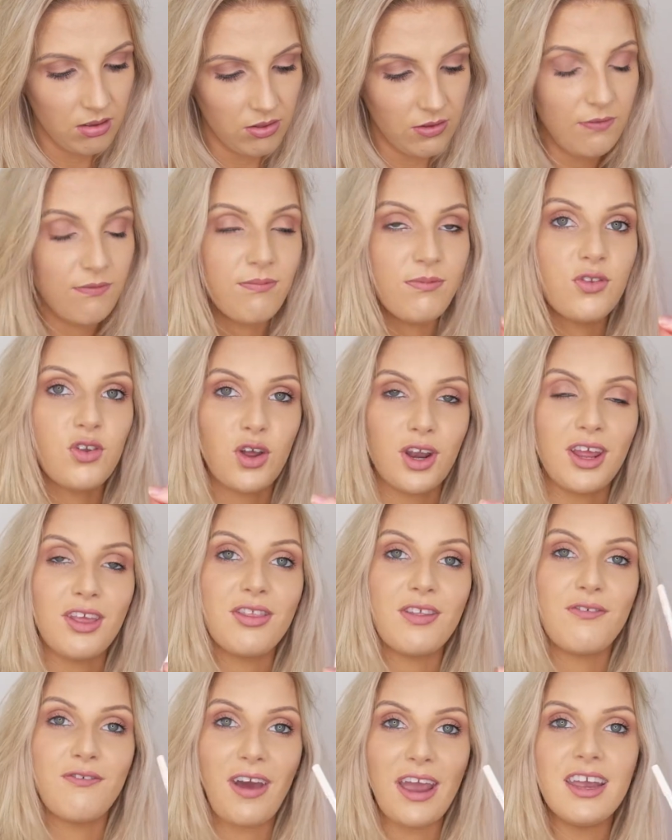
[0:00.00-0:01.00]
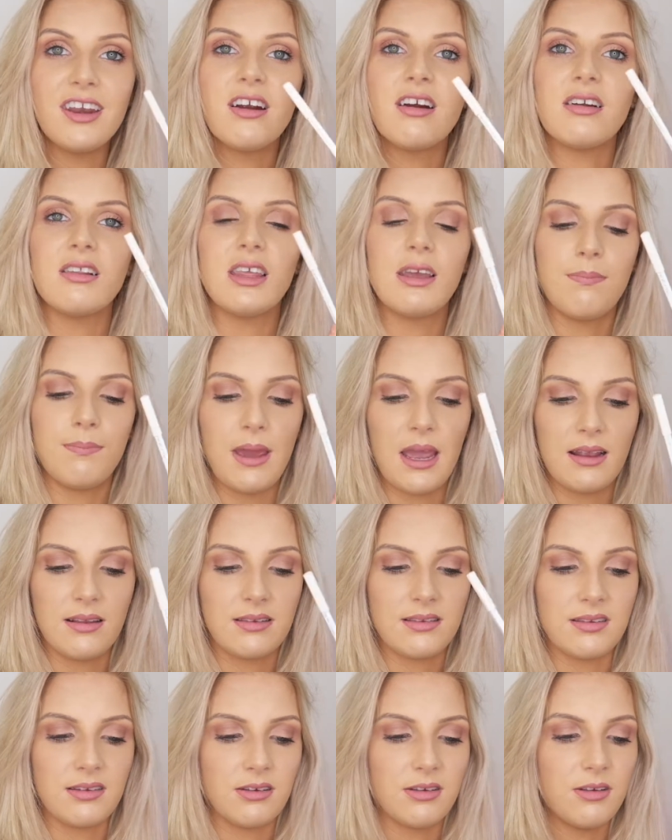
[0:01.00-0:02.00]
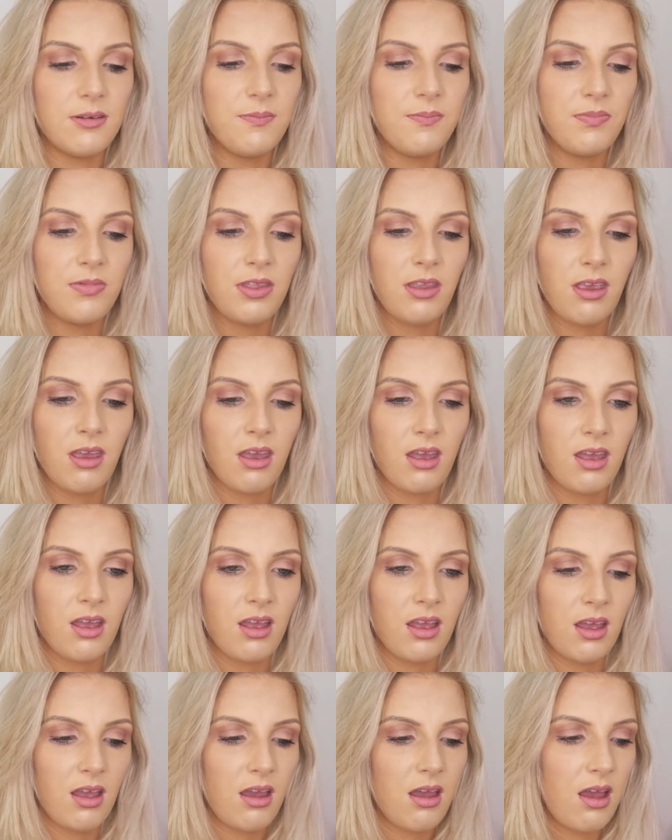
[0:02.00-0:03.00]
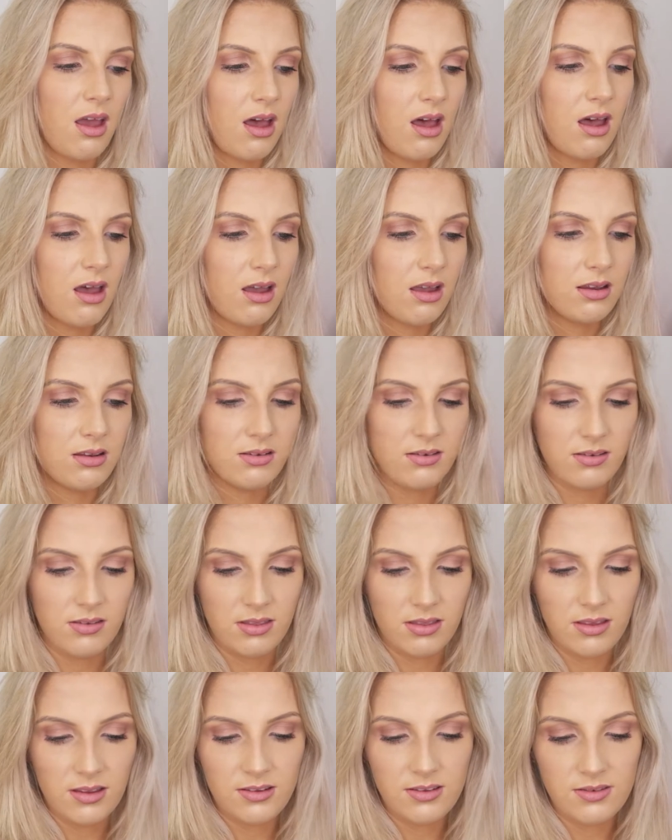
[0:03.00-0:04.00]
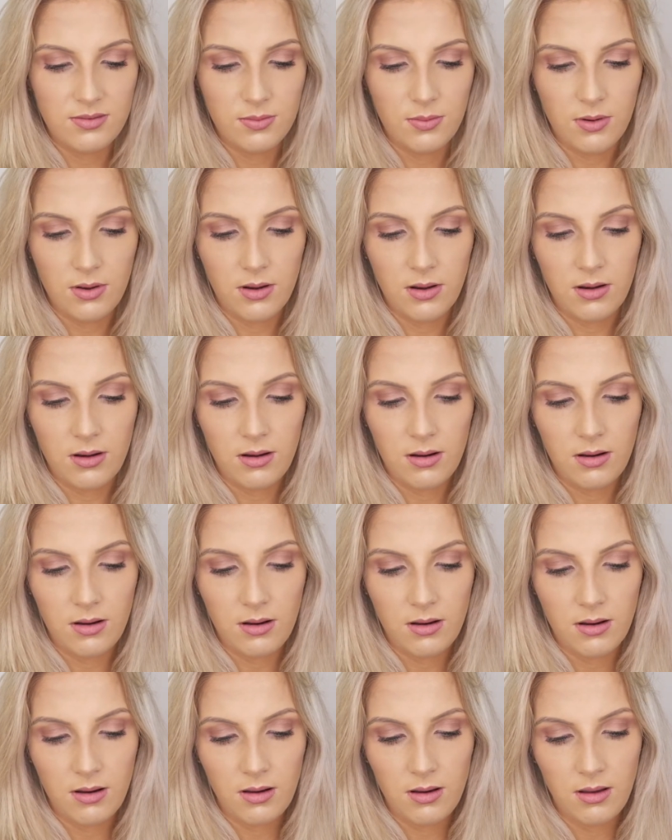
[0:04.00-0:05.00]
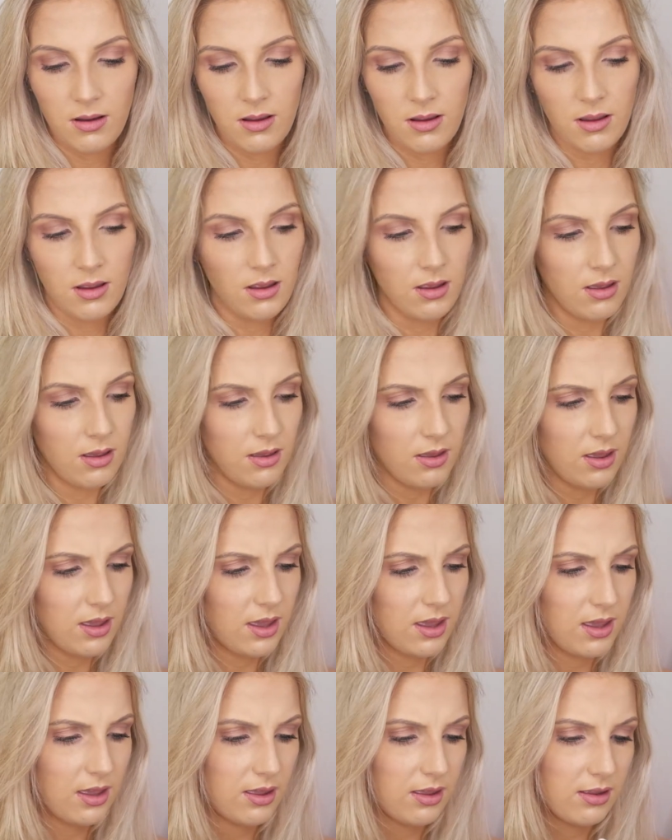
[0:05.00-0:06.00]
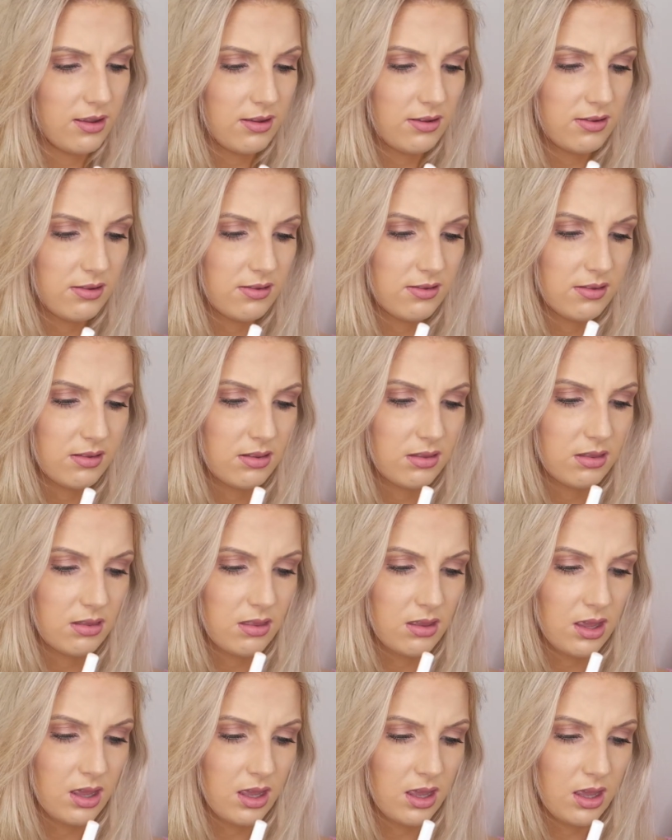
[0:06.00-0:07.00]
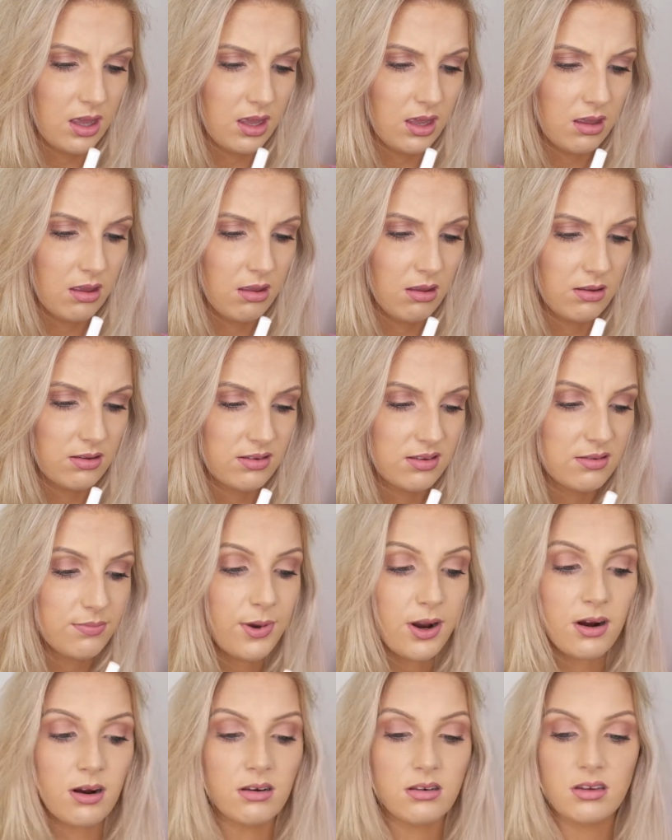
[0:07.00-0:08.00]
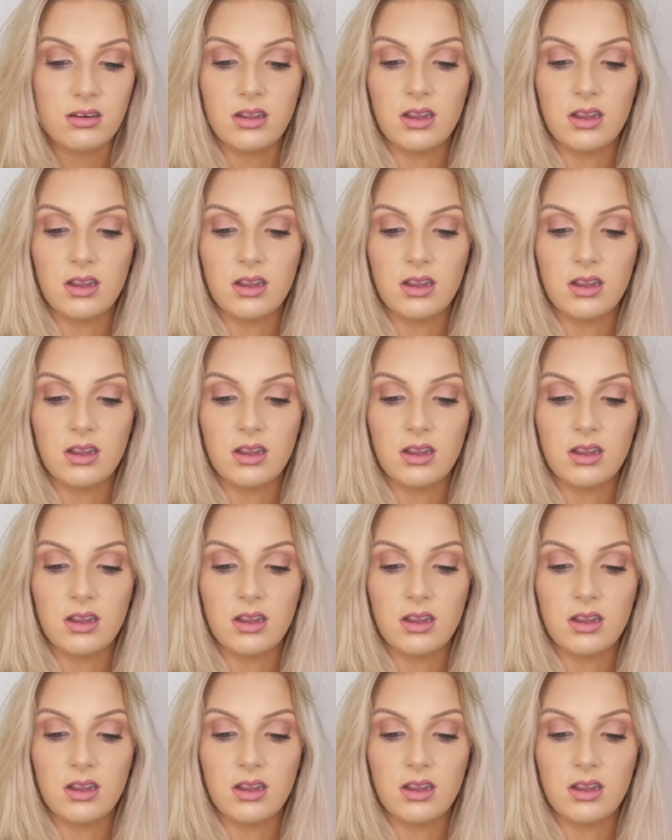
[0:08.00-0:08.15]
the fine art lip pencil, and this one is the smart